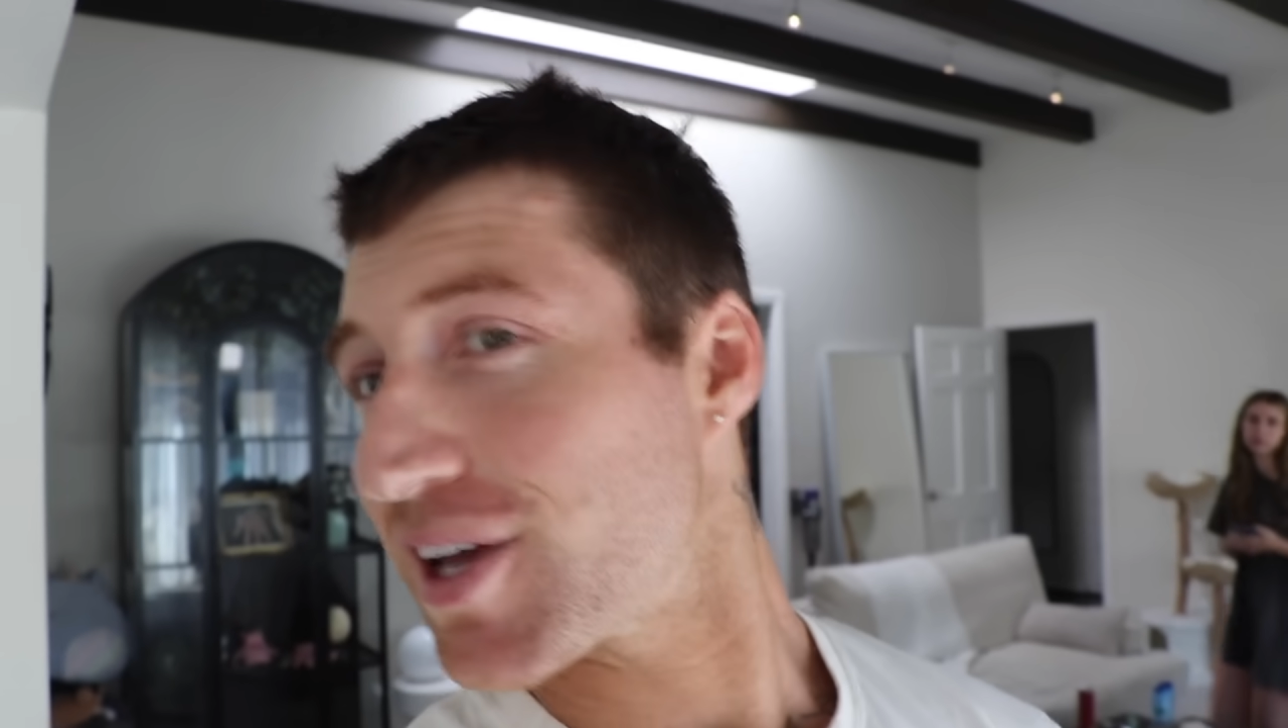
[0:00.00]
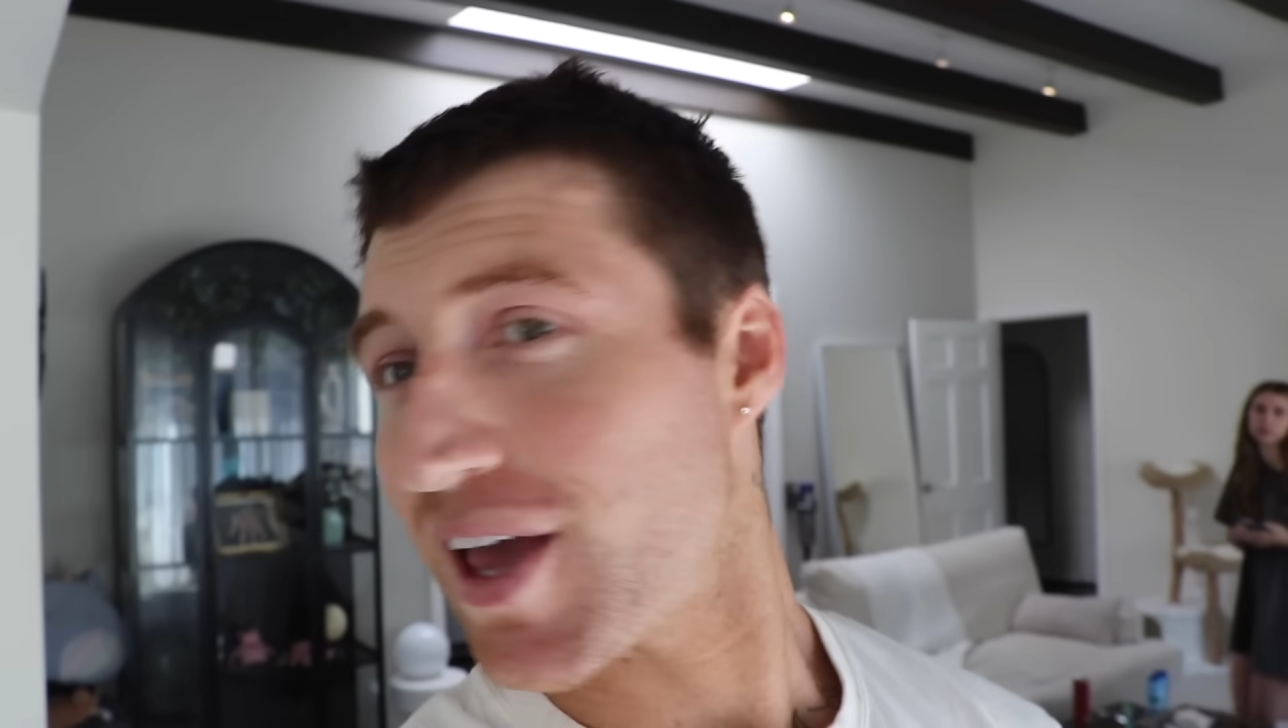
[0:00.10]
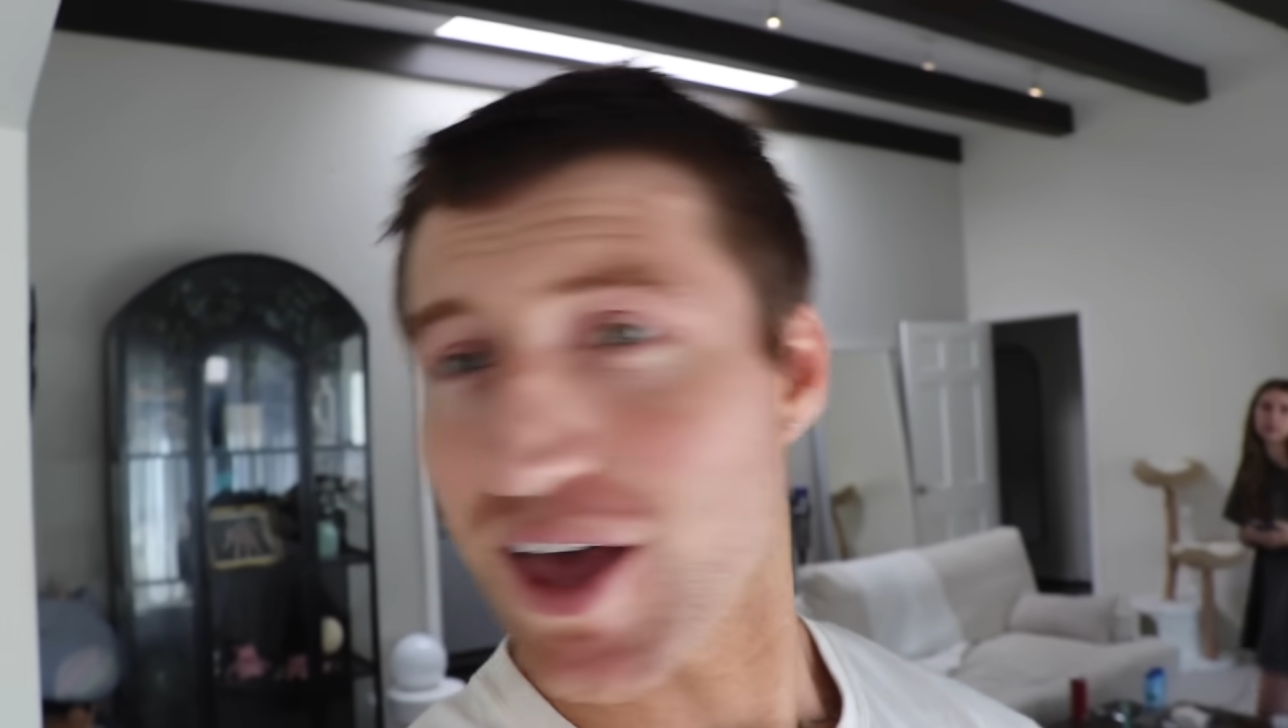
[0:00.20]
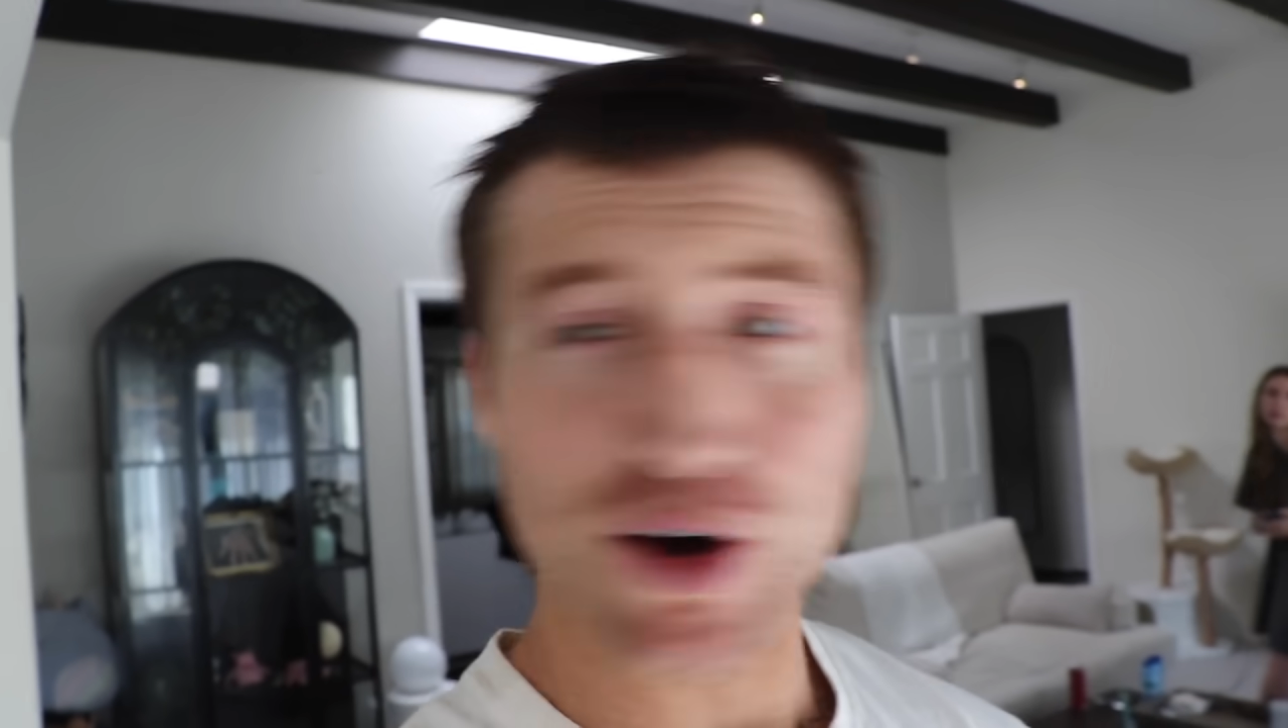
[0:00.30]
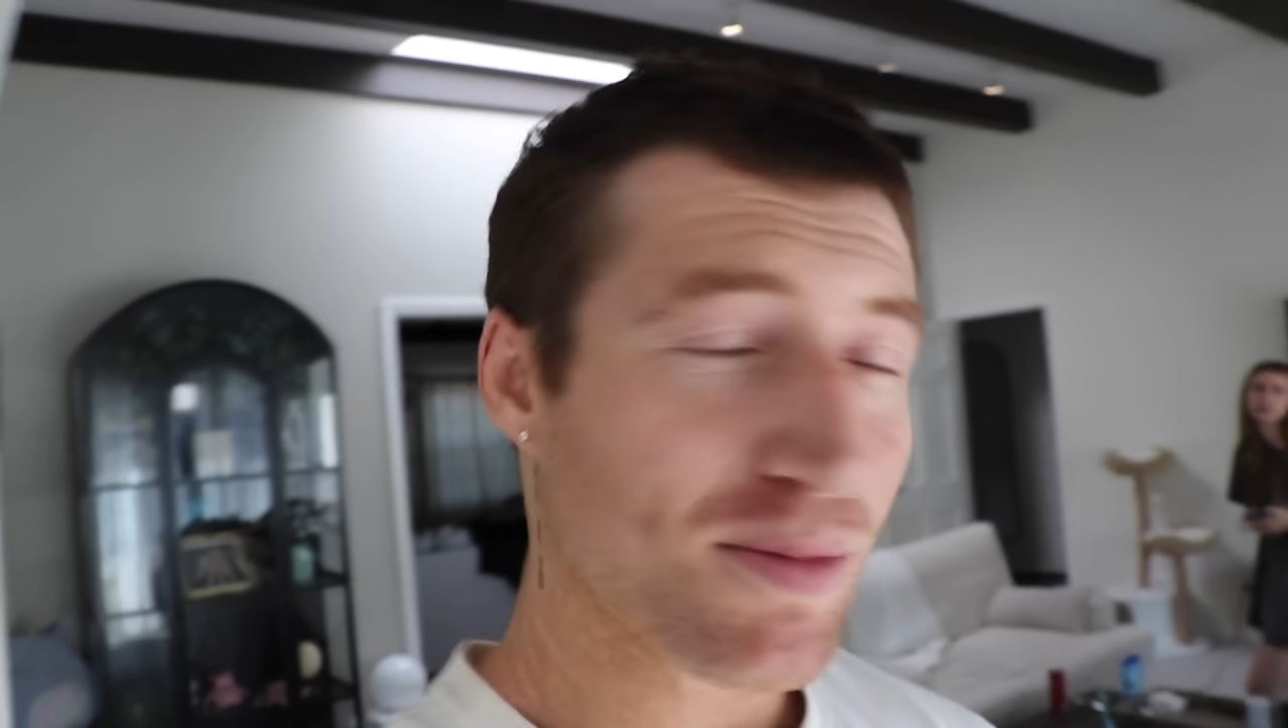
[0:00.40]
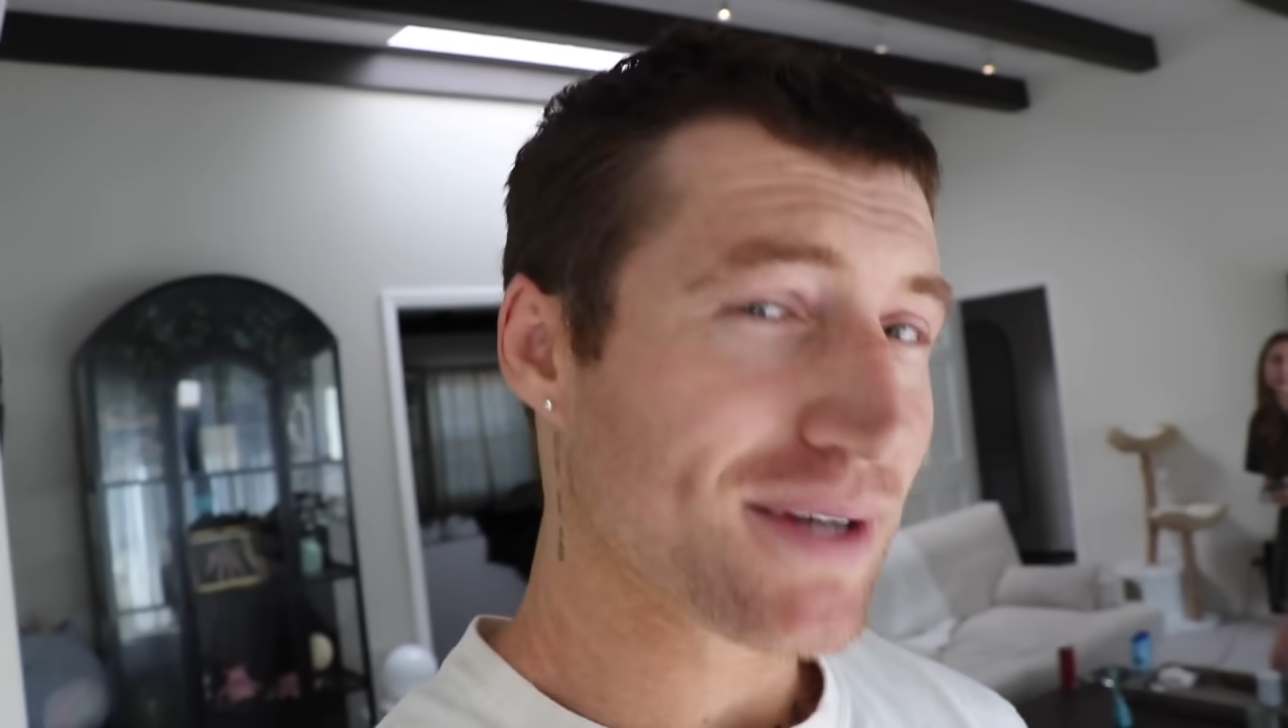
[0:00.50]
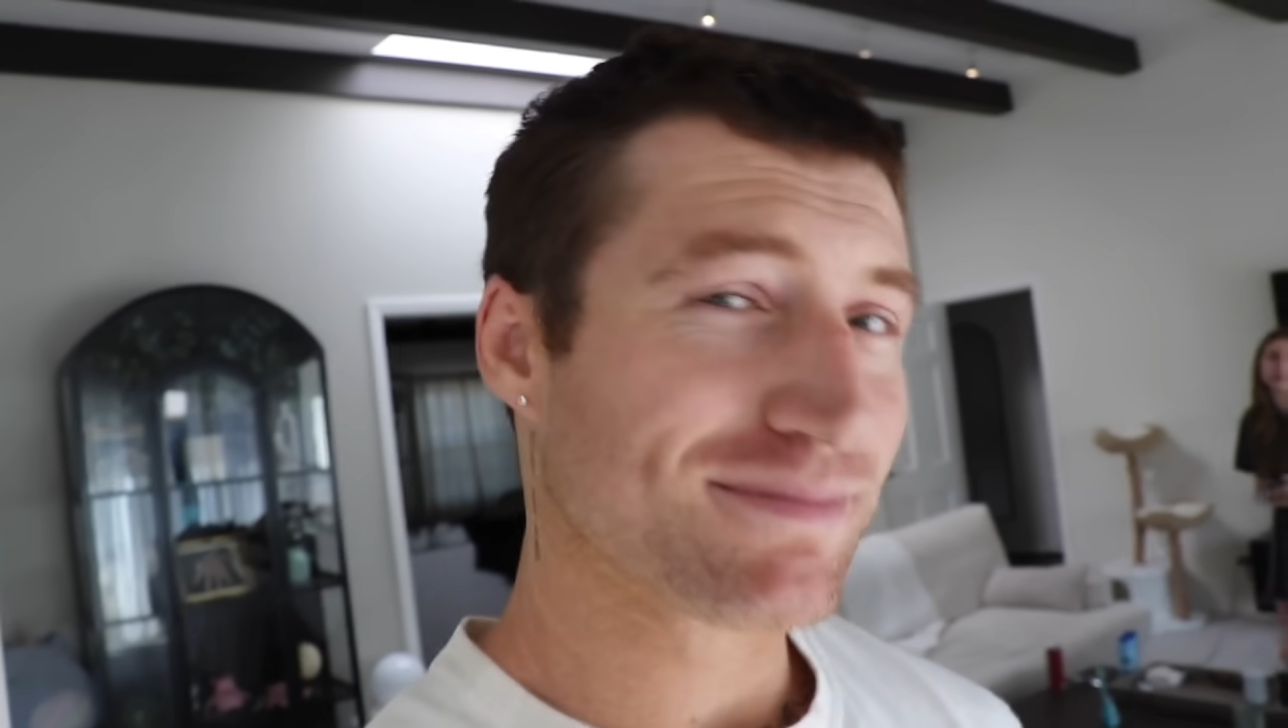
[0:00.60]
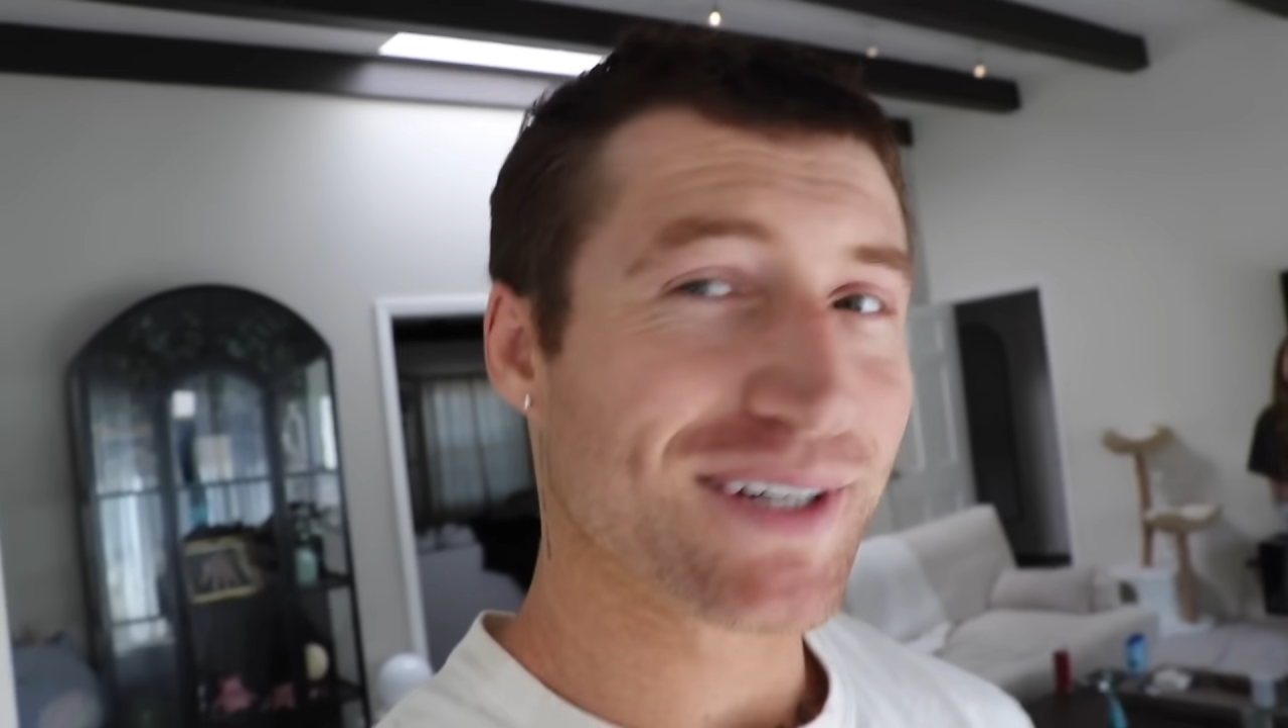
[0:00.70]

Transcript: like a helmet.